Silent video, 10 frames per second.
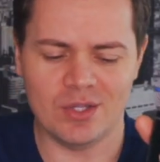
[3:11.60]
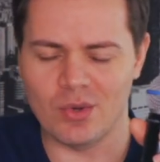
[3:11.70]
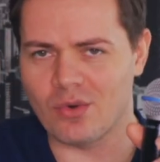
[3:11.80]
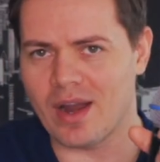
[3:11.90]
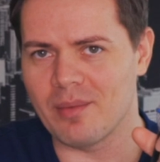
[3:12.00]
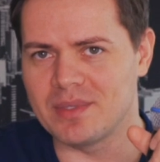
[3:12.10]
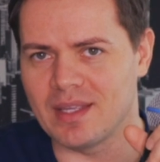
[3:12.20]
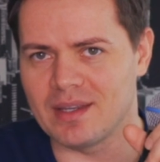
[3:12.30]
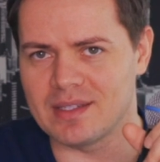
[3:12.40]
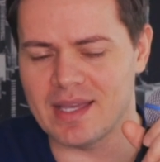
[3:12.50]
grab
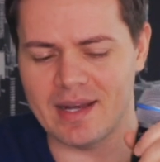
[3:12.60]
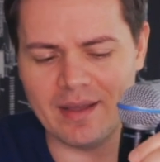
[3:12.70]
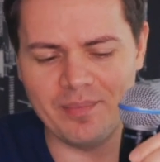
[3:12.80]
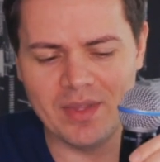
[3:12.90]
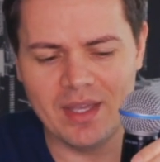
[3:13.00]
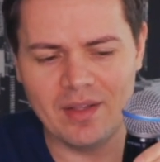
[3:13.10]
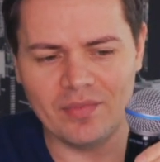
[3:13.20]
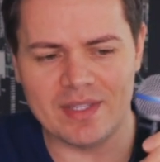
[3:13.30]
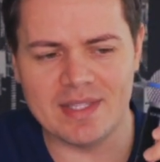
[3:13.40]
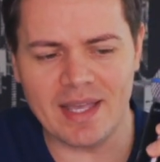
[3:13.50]
the antenna.
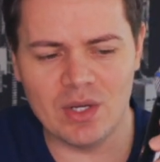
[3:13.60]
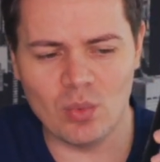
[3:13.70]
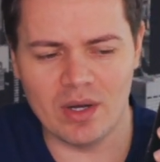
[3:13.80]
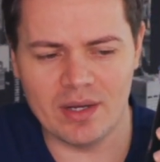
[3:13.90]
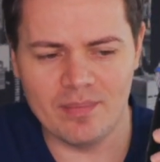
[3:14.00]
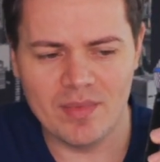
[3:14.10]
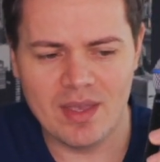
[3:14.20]
The second one